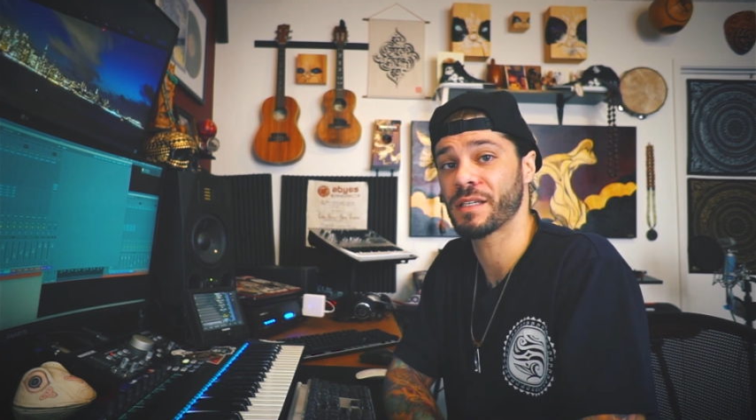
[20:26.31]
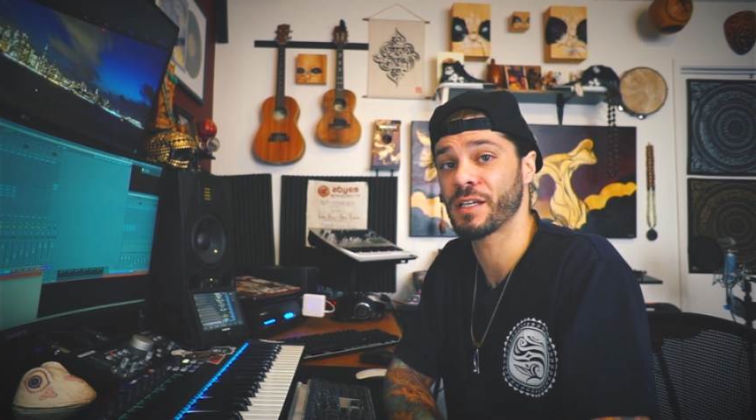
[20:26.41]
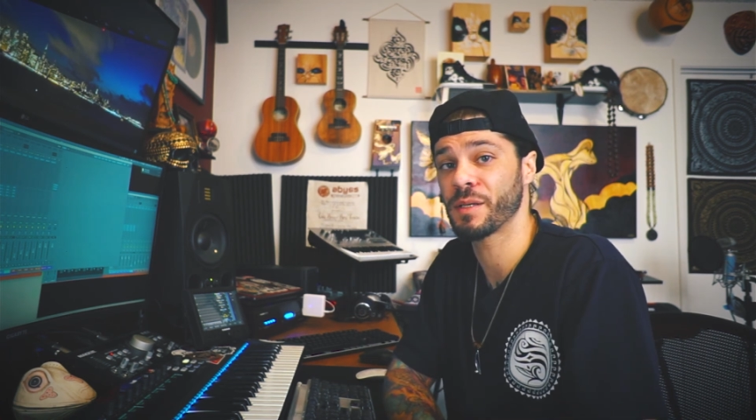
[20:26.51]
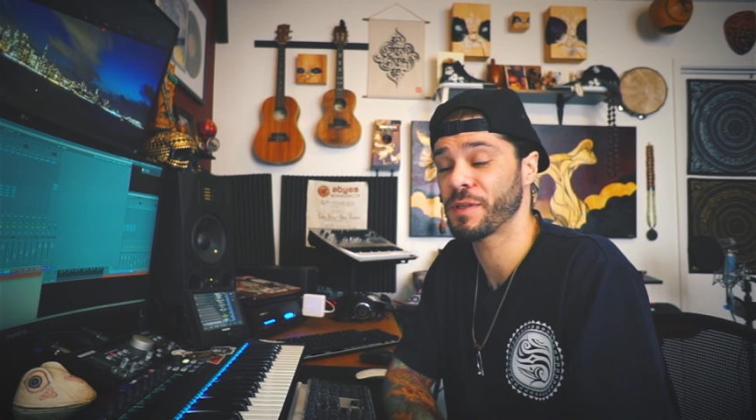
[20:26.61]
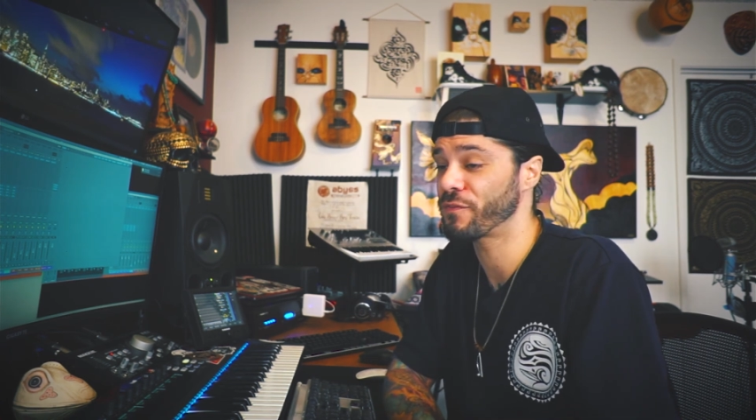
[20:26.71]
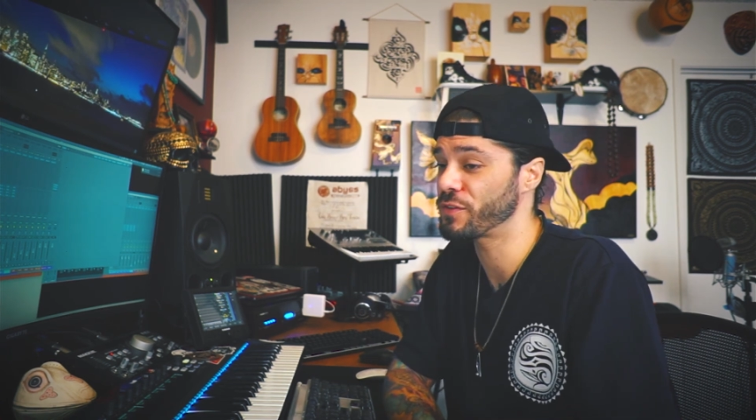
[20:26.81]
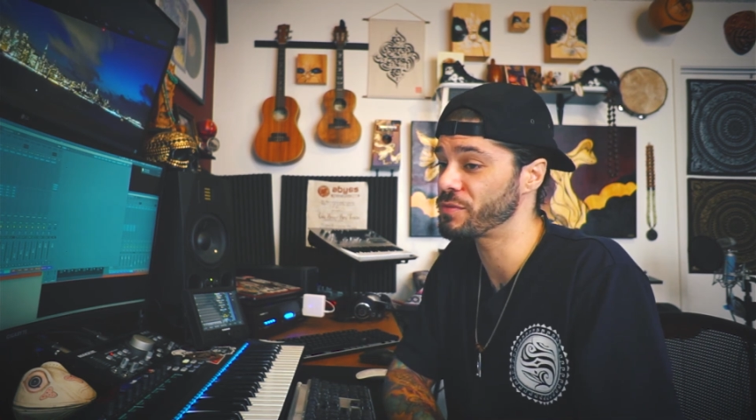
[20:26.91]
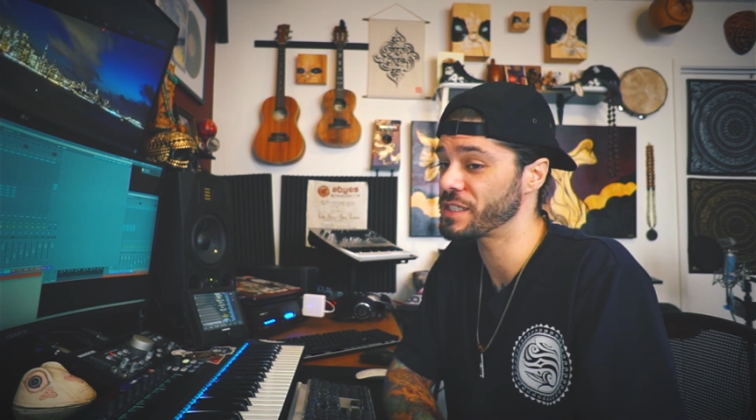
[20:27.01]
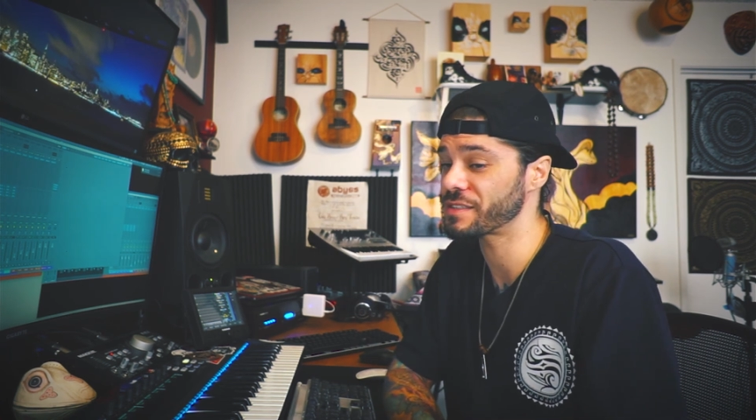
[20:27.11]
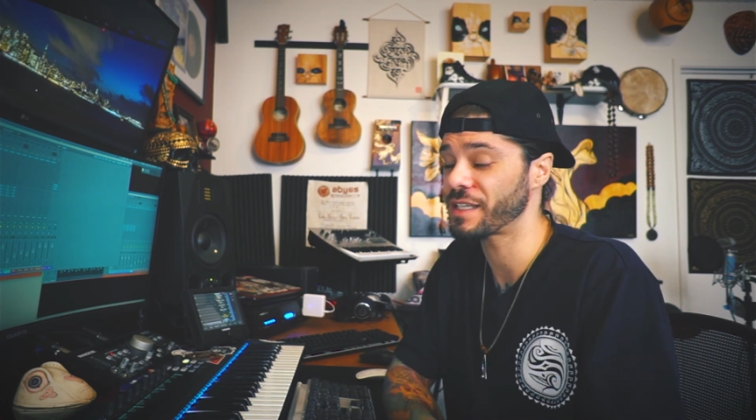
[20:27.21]
And if you
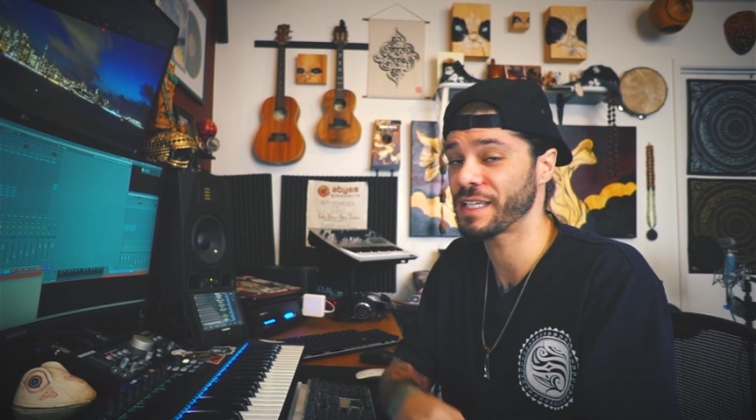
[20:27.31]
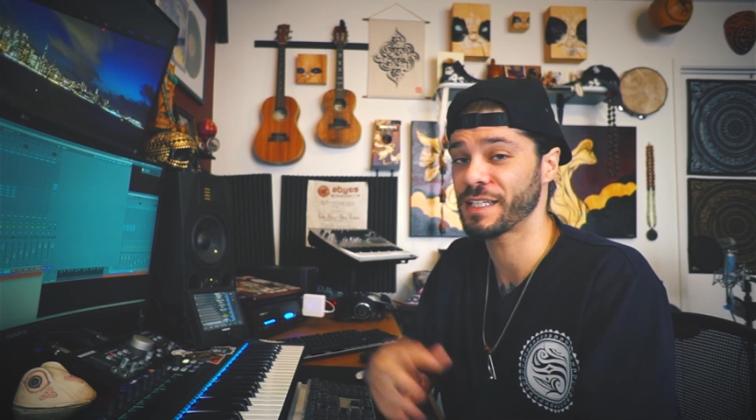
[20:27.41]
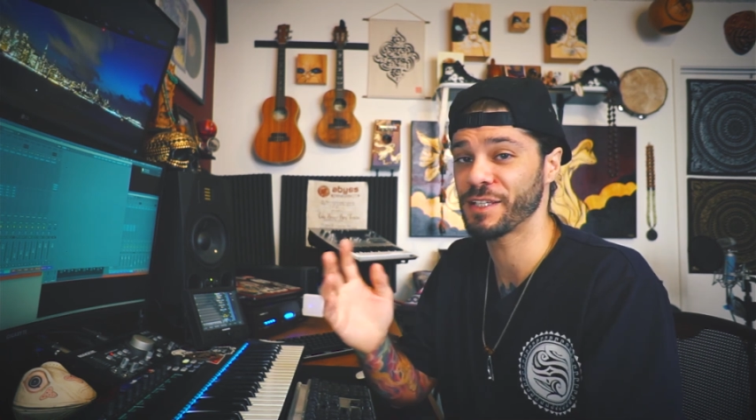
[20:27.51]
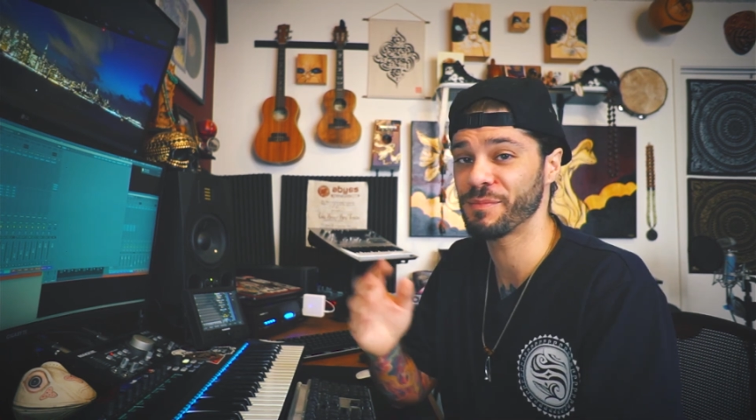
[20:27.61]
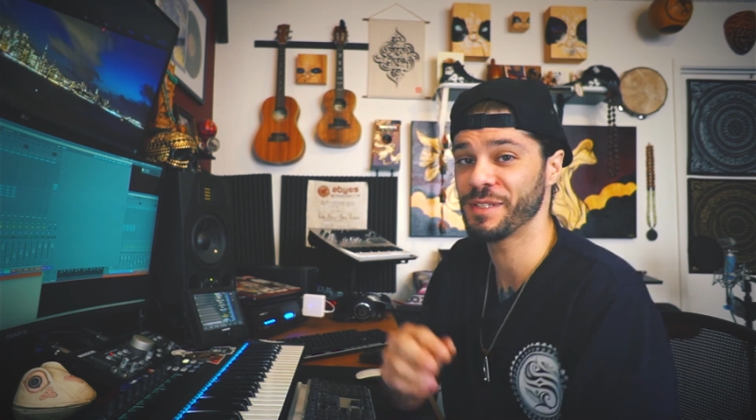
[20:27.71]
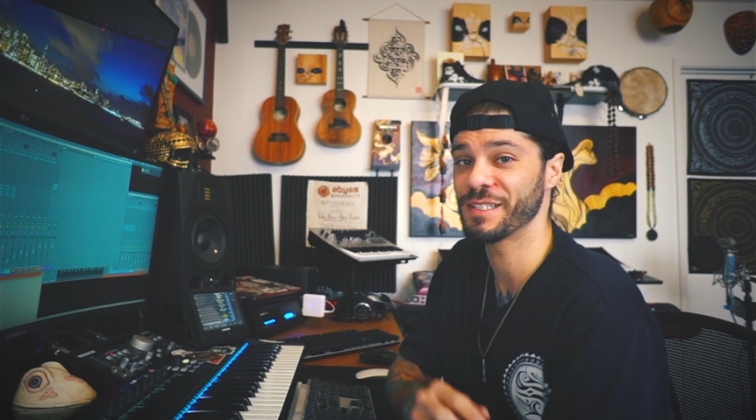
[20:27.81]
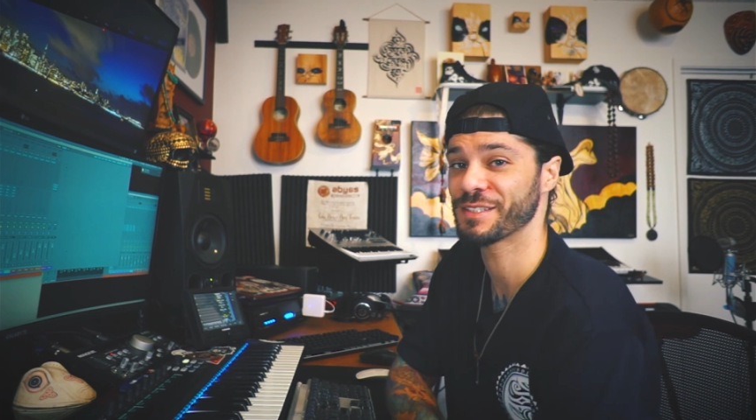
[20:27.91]
dislike it, leave me